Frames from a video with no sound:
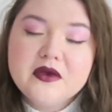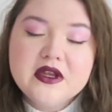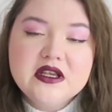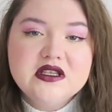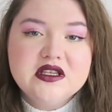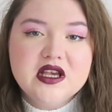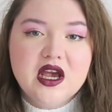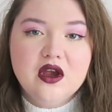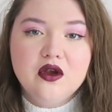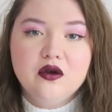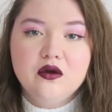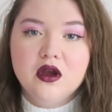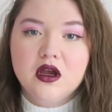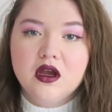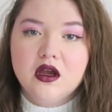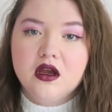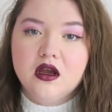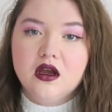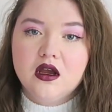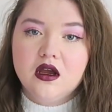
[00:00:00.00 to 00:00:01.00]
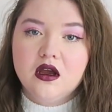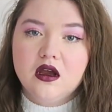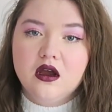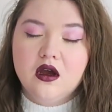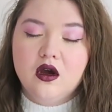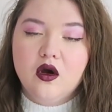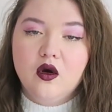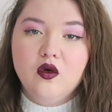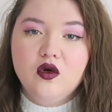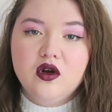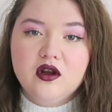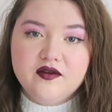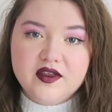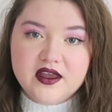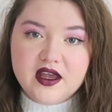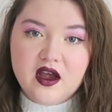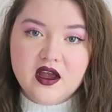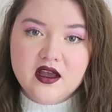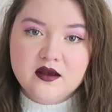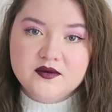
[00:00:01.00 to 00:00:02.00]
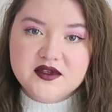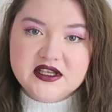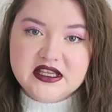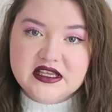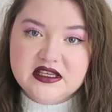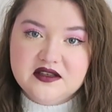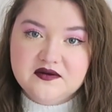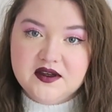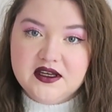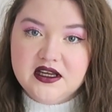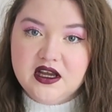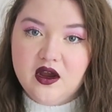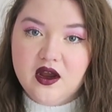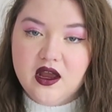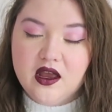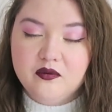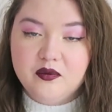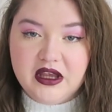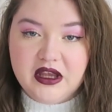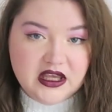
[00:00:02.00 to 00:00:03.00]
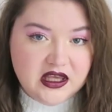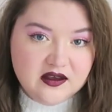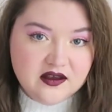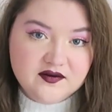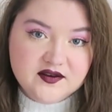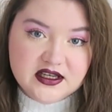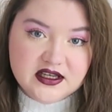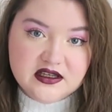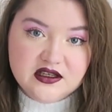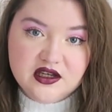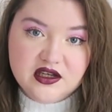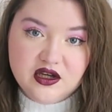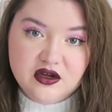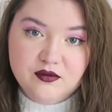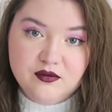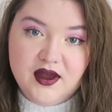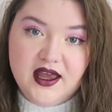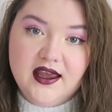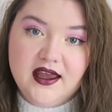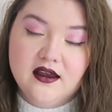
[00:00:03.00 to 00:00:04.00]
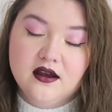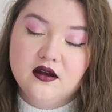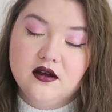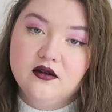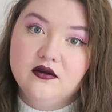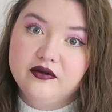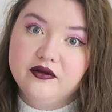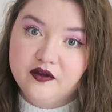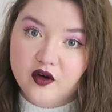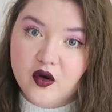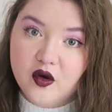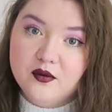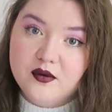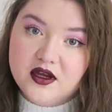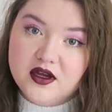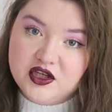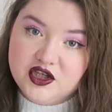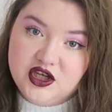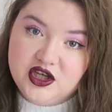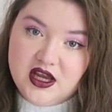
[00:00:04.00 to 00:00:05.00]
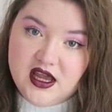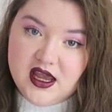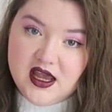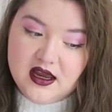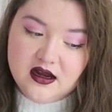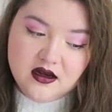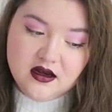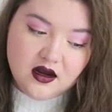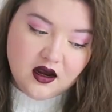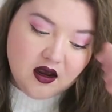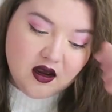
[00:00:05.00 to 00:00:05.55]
So, all of the items in this video have been gifted to me from Shein.